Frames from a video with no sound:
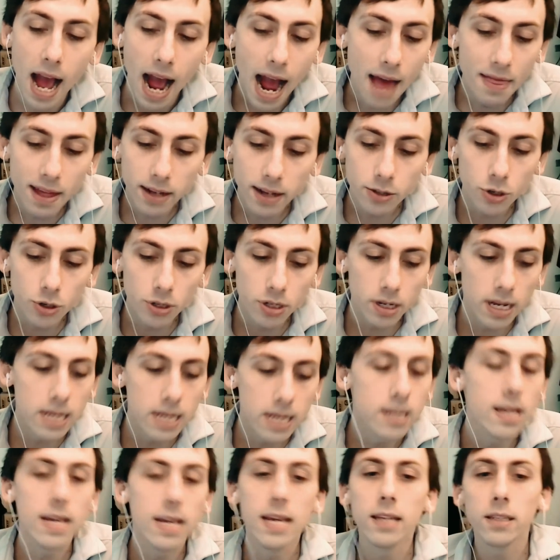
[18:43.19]
And that's just,
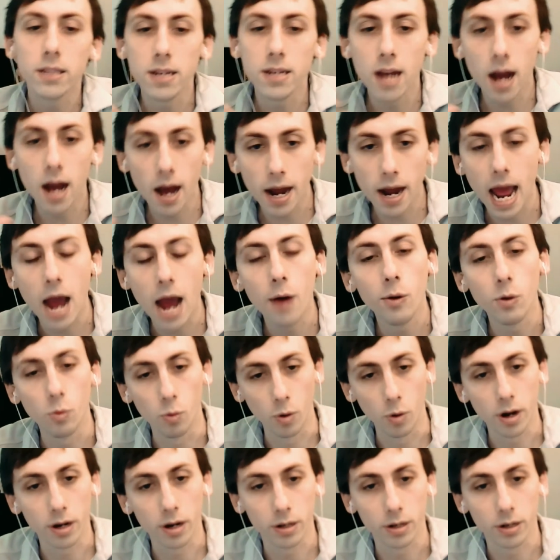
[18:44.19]
it's not how
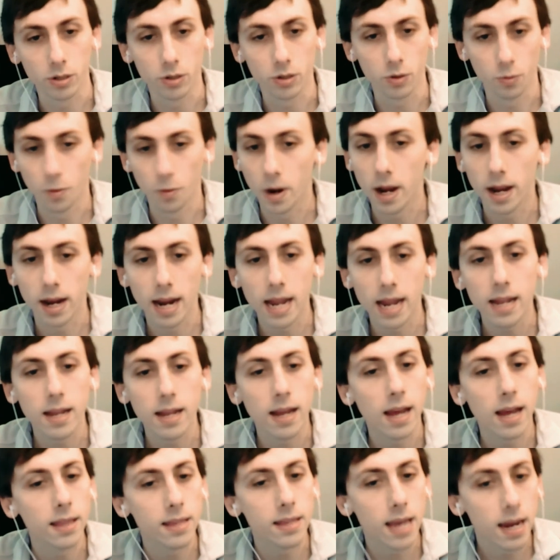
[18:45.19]
it works, right?
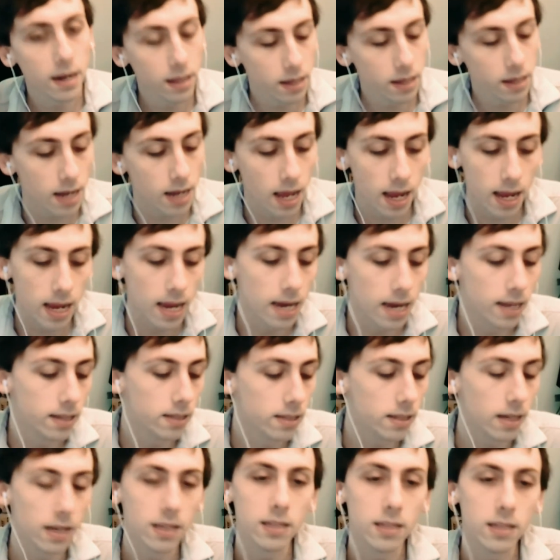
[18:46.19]
At the end of the day, it
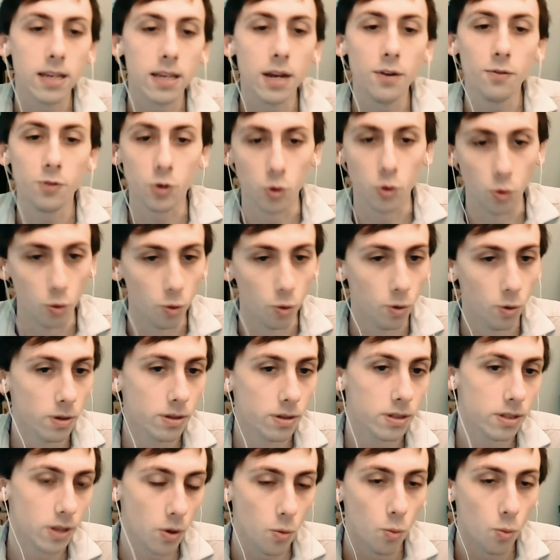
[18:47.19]
is a set of
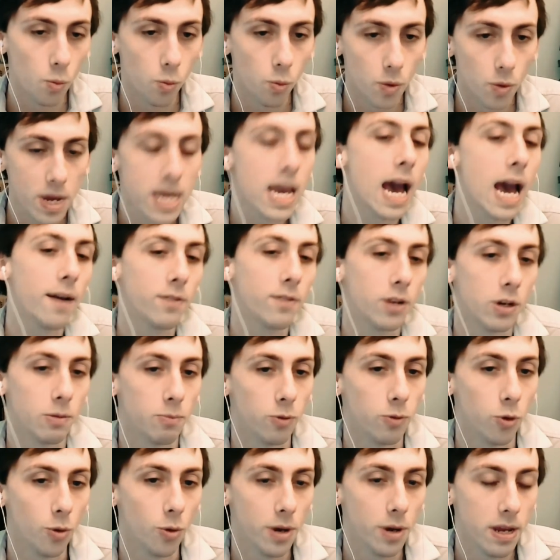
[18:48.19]
tools that we have to
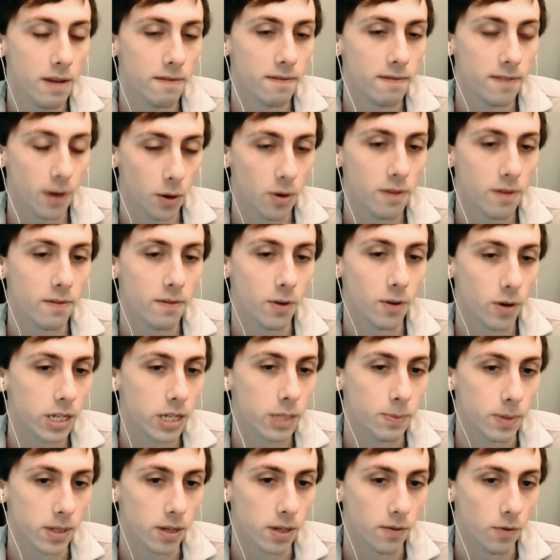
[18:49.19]
deploy in very, very
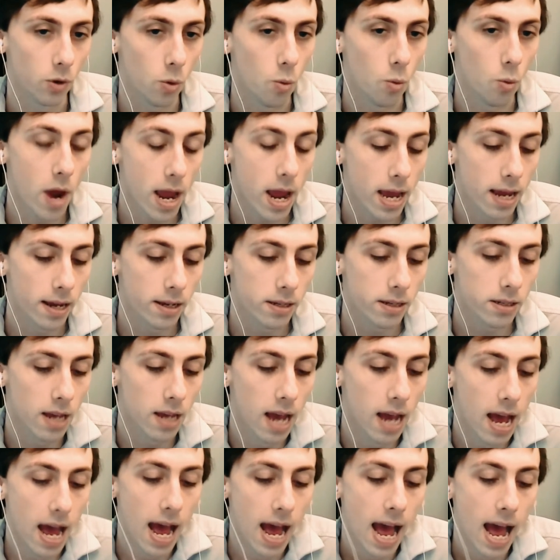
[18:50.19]
specific ways.
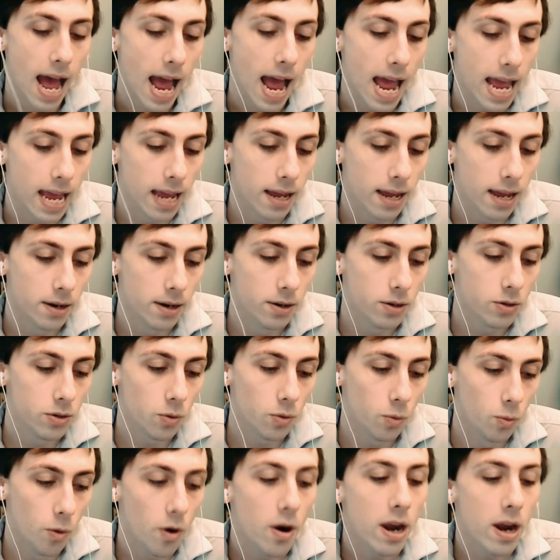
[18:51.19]
And
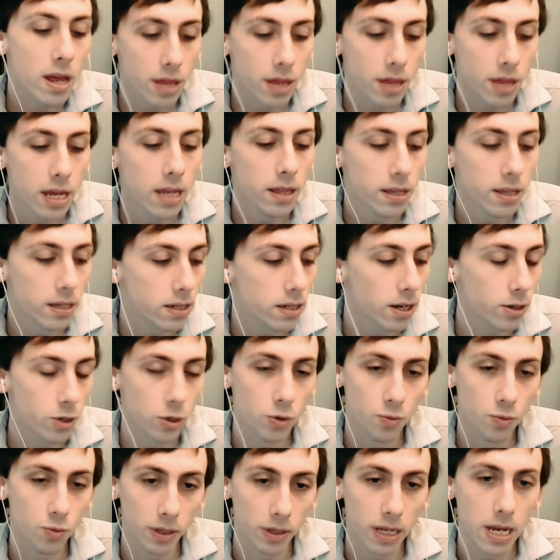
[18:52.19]
where I think this
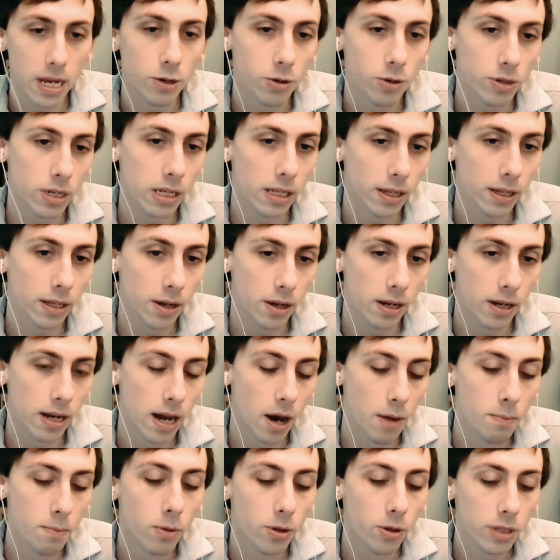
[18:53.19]
touches really interestingly
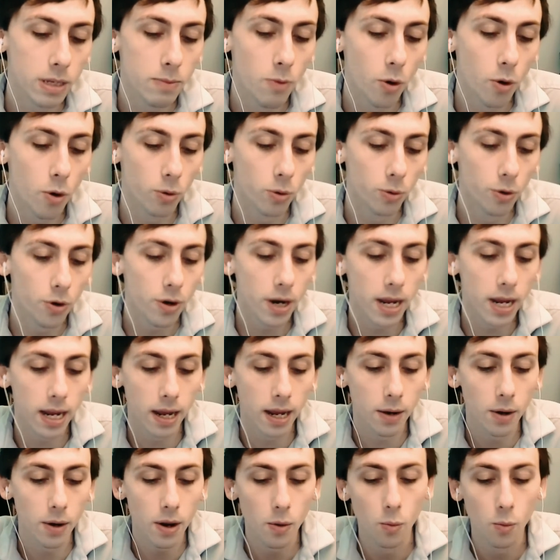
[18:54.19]
on multimodal
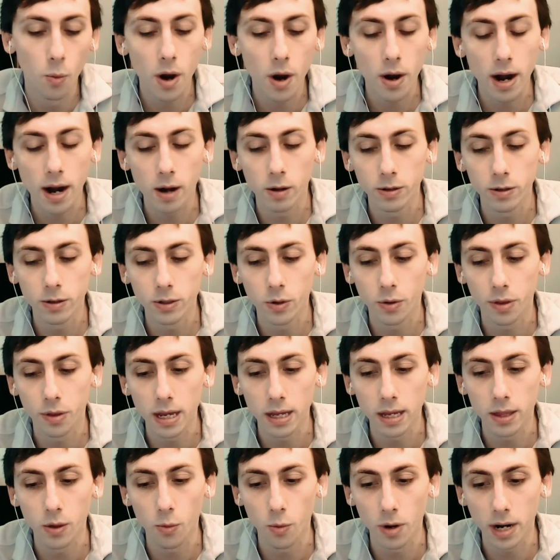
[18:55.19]
learning, and where I also
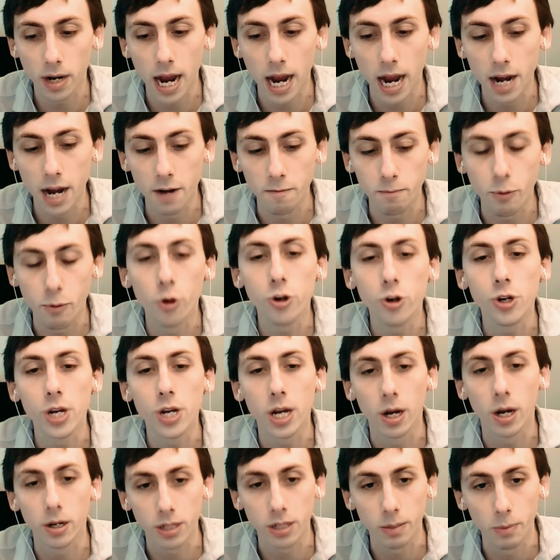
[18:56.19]
think that we're kind of
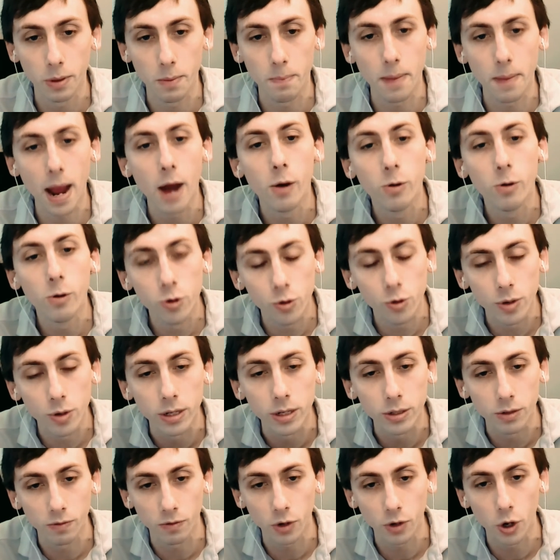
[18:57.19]
pushing on some of the
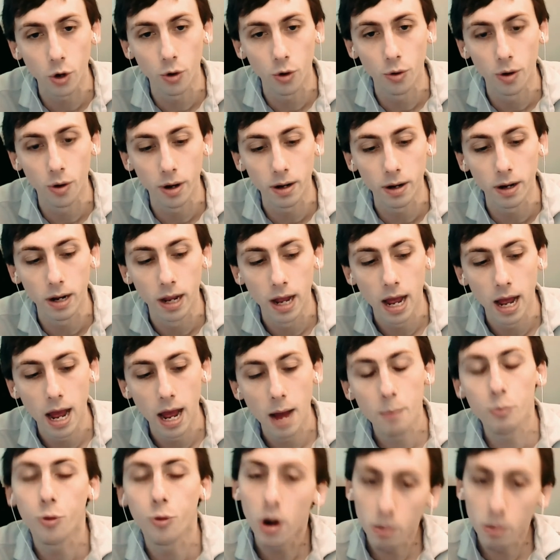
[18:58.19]
boundaries of current
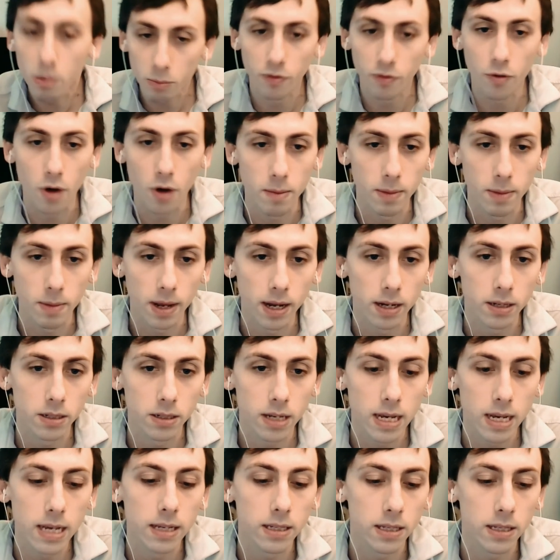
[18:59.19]
problem
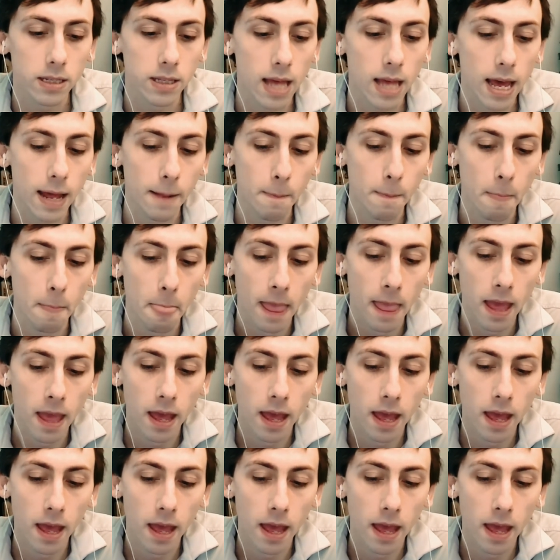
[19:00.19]
framings, is that